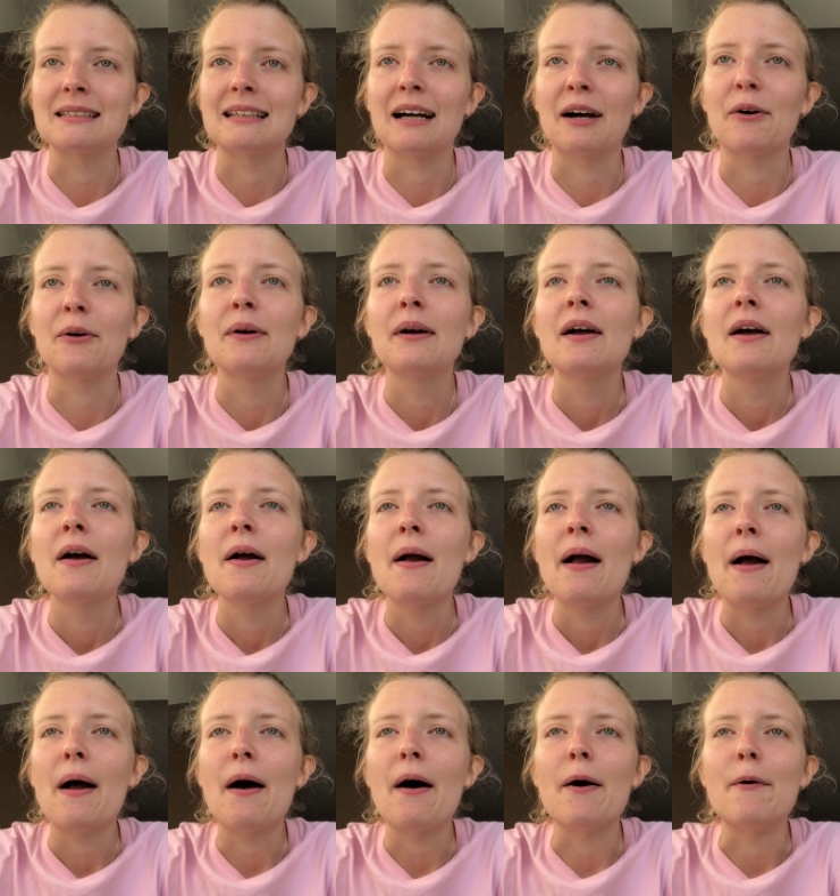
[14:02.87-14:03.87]
now,
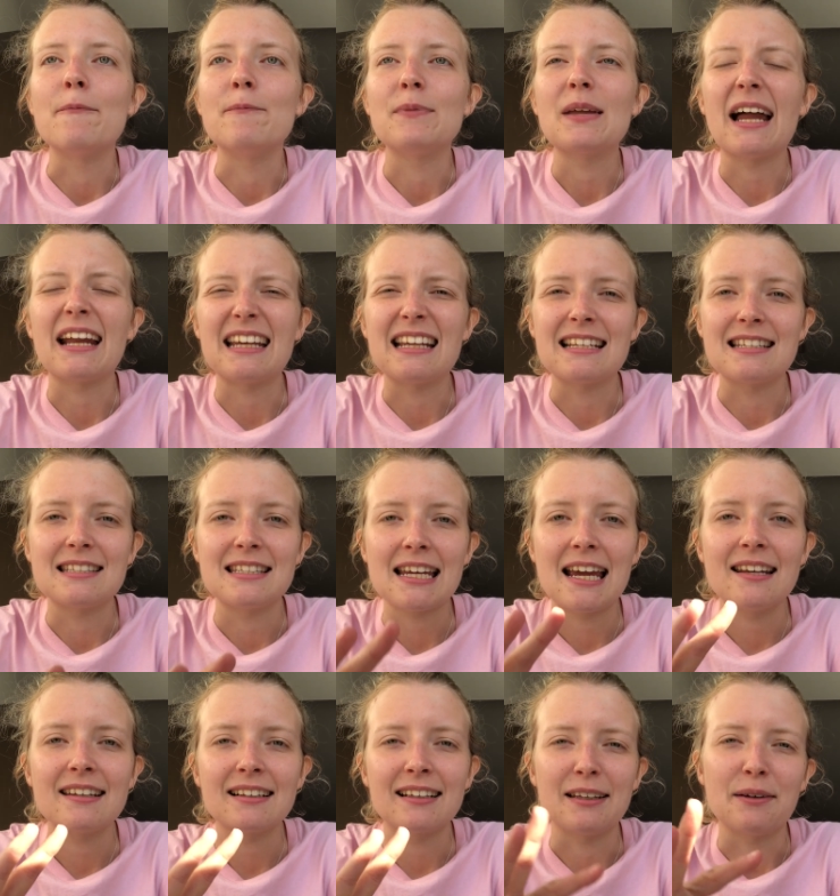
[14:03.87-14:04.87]
um, and it is
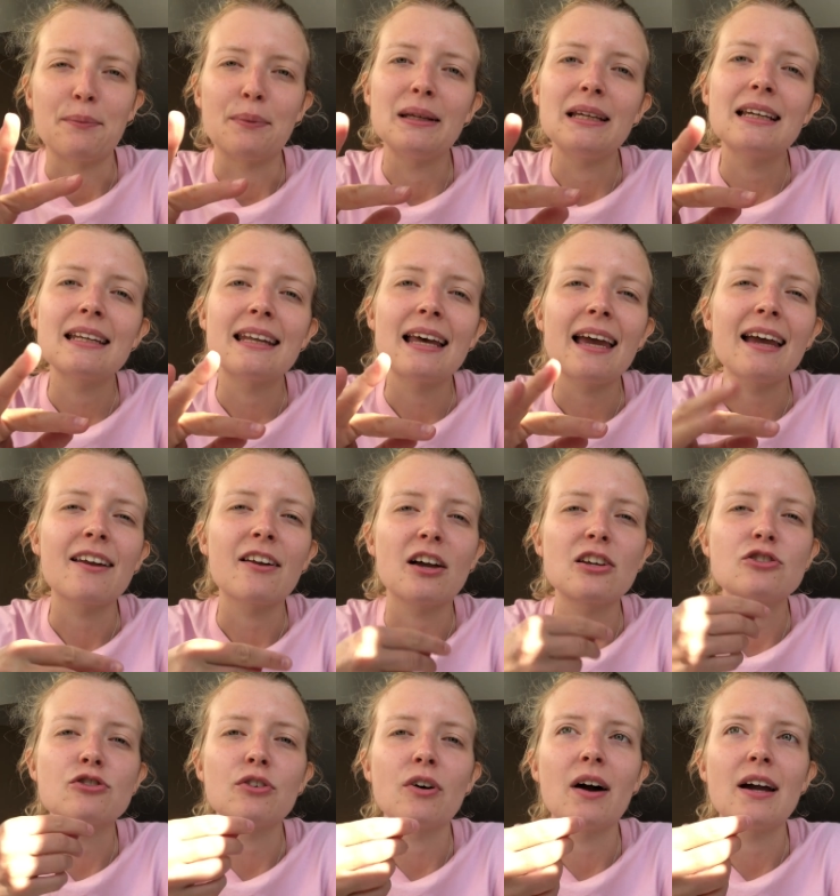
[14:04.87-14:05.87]
technically a weekday, and I
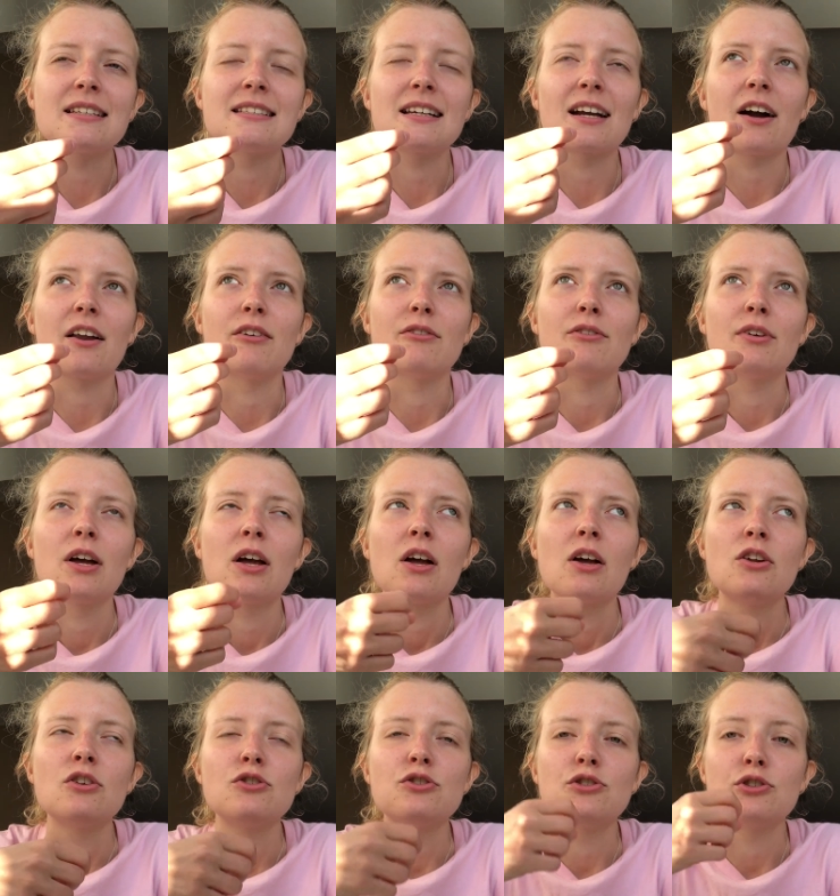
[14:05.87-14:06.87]
try to kind of
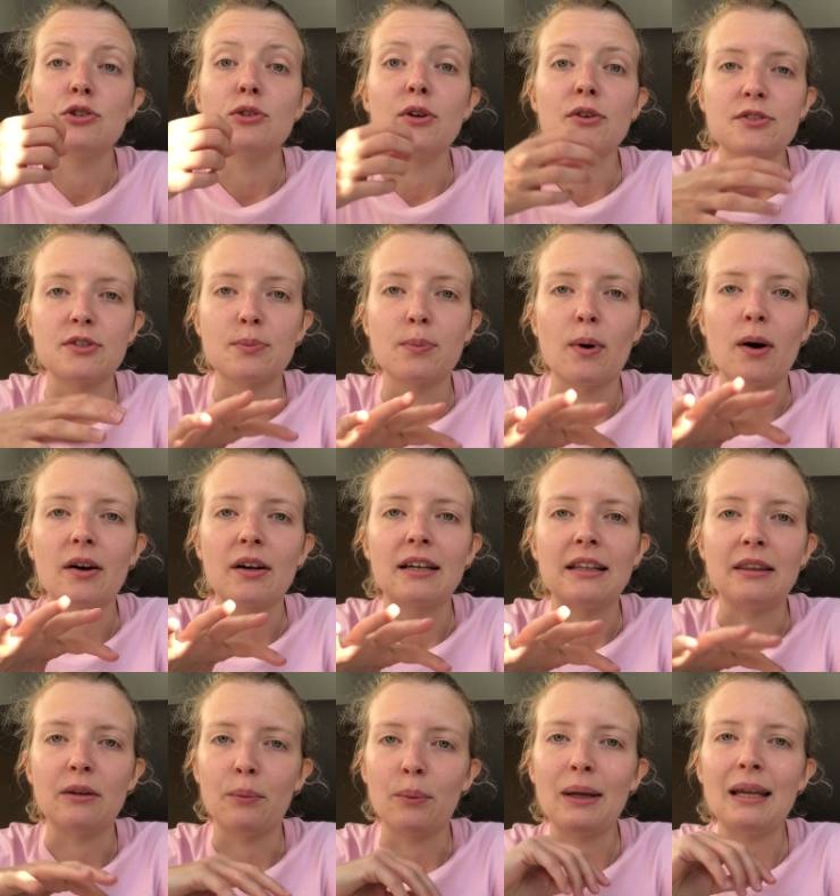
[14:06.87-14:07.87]
do lots of work
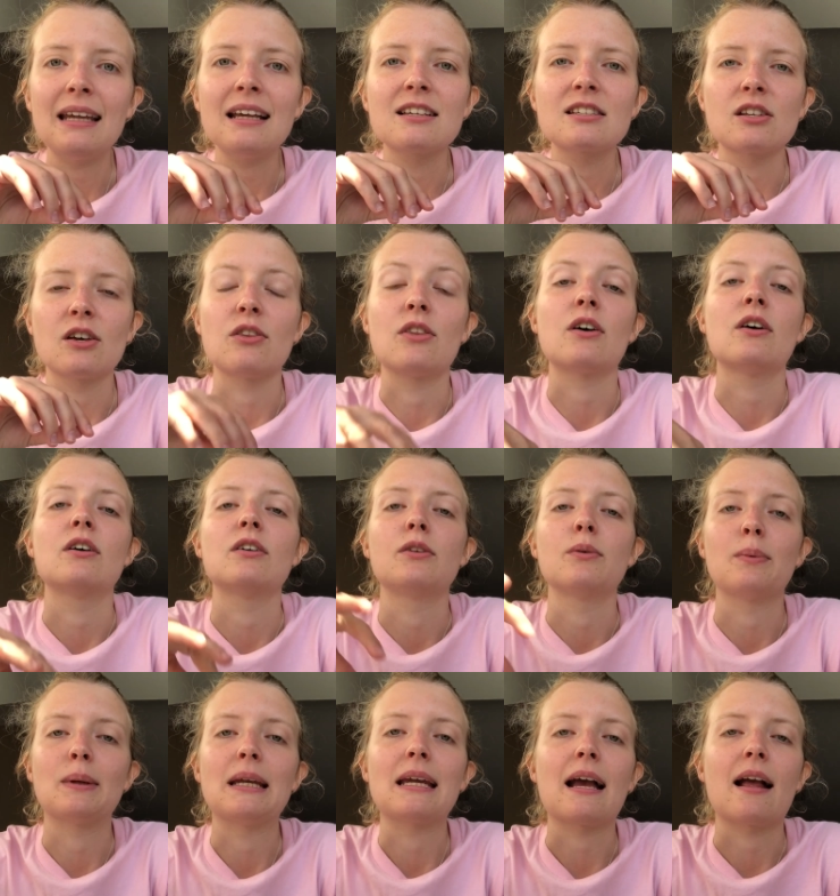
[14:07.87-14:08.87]
in the week so that
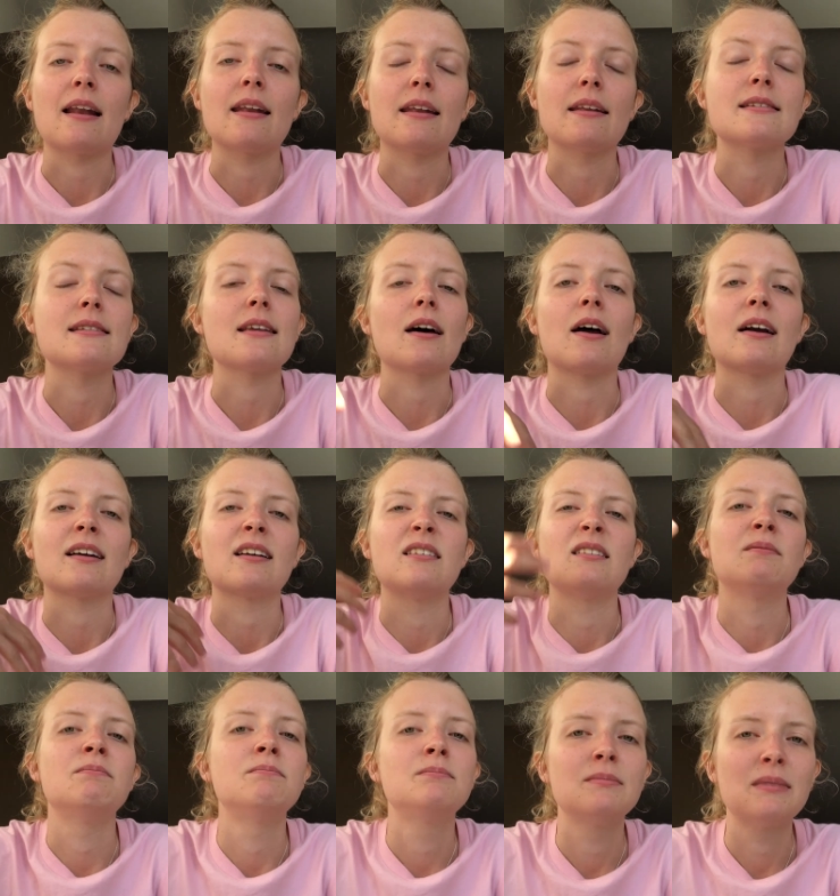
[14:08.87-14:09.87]
the weekends I
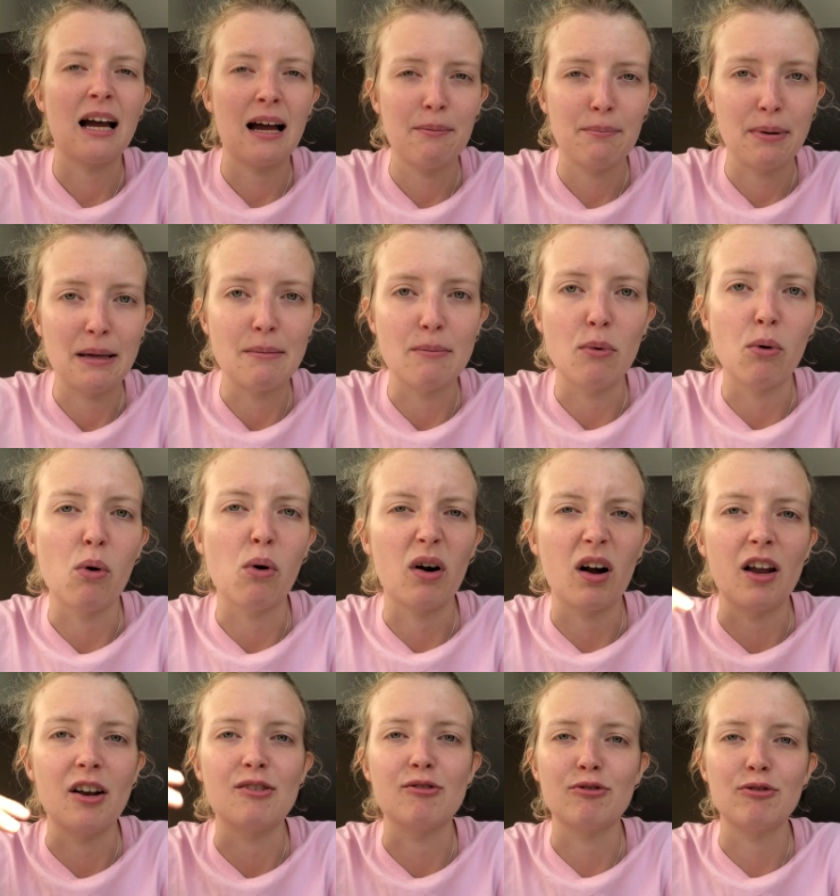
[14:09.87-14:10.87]
can be more
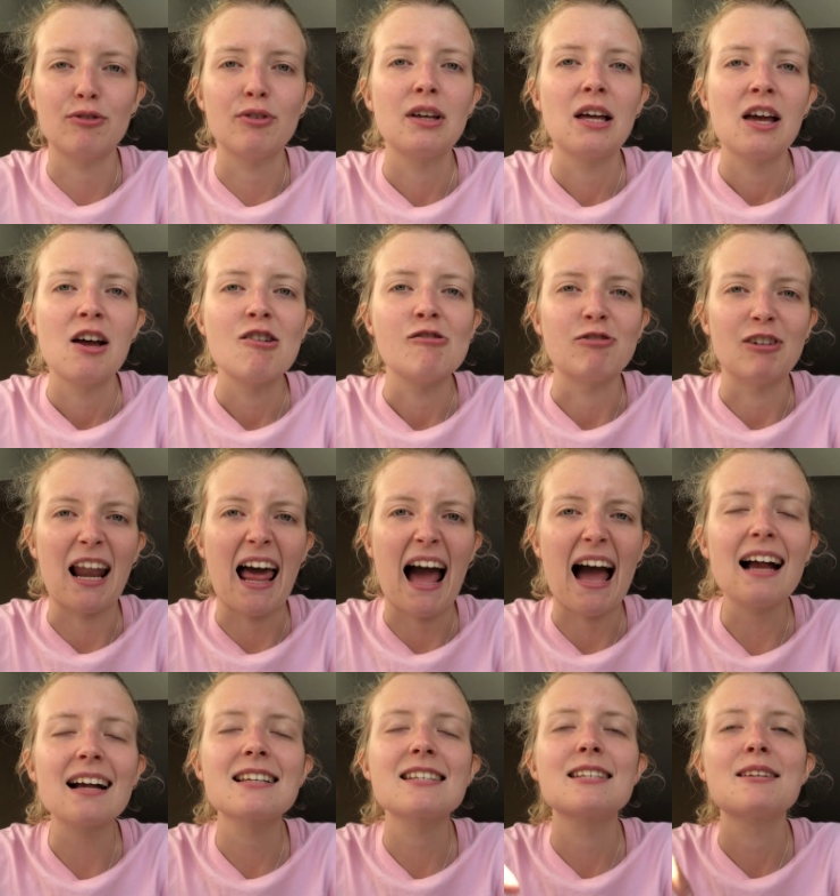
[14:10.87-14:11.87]
kind of
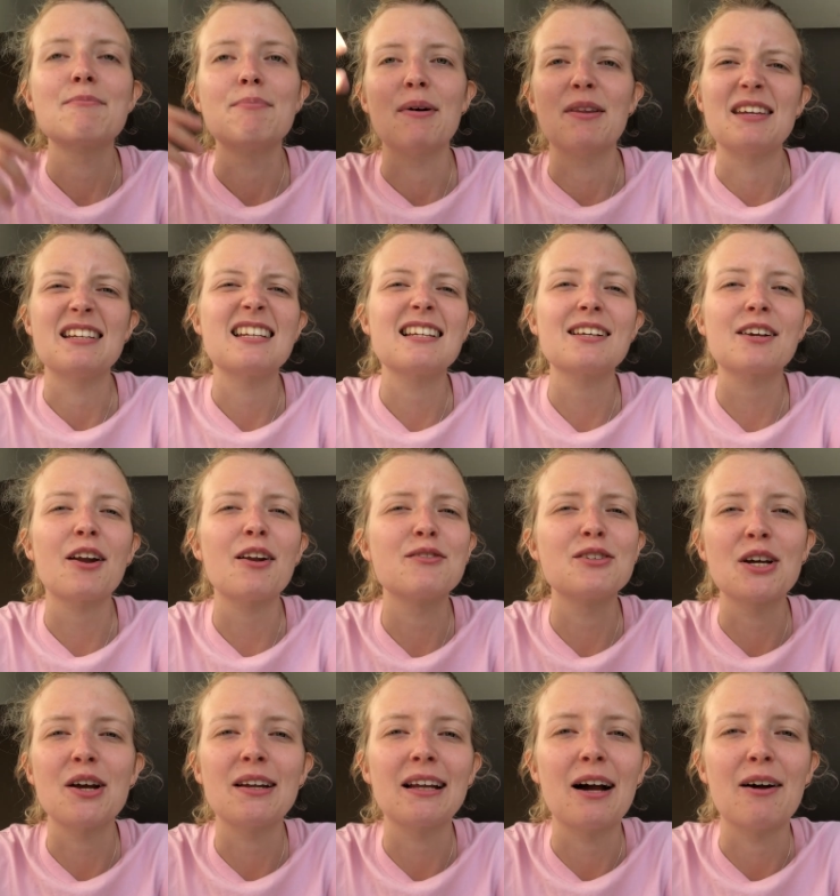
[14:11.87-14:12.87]
relaxed but this is kind of
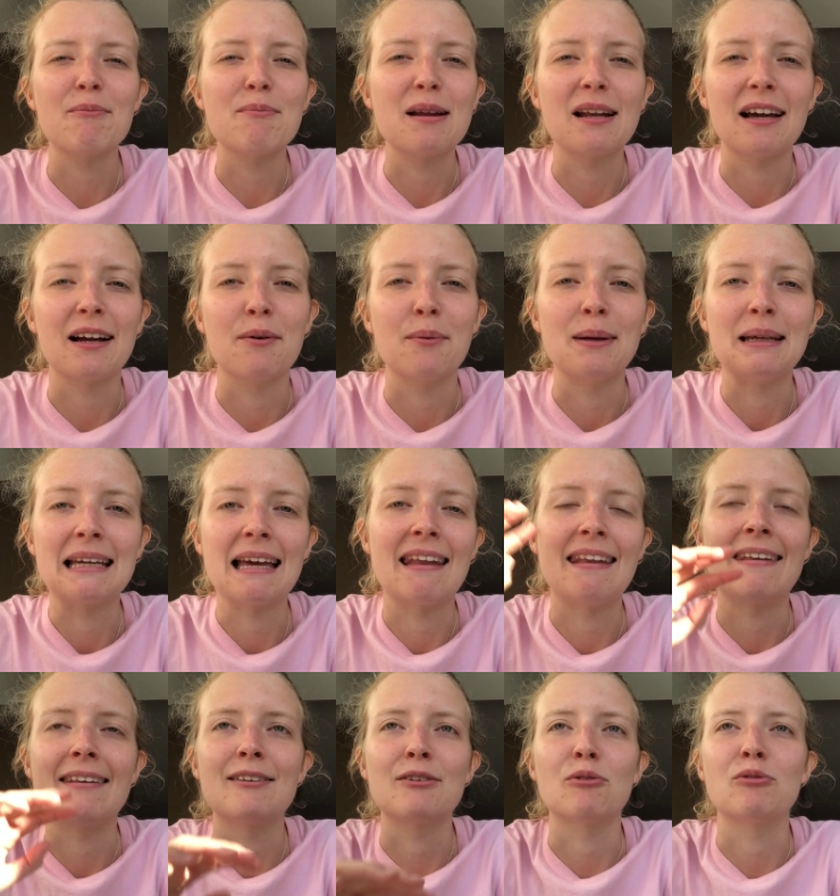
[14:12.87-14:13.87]
turning out a bit like a
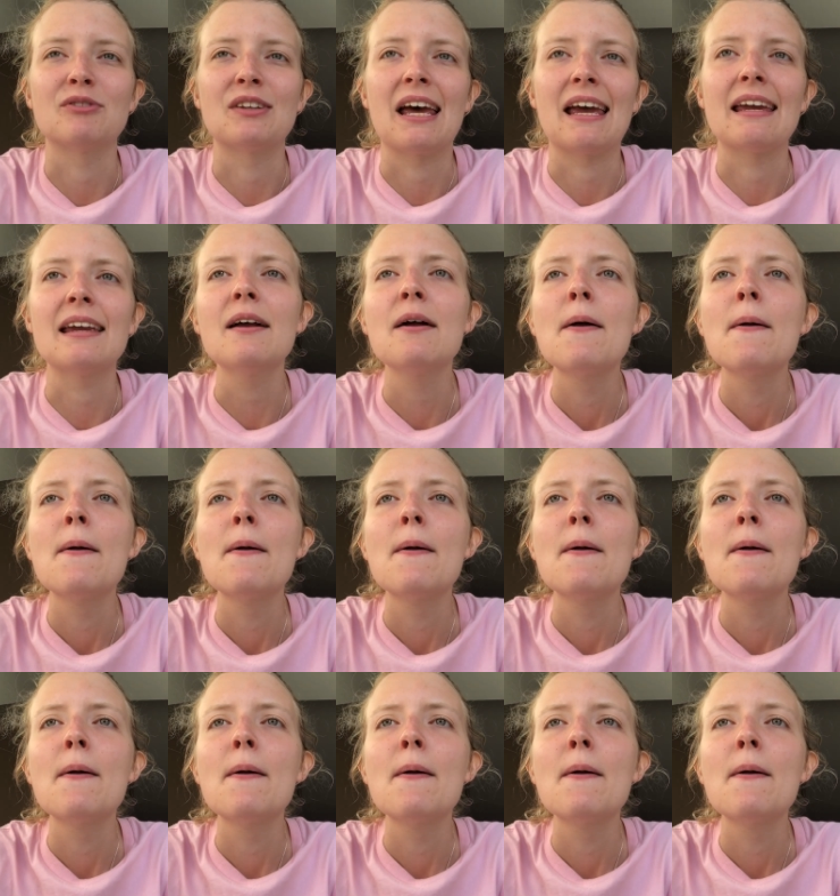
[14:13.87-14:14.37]
weekend sort of day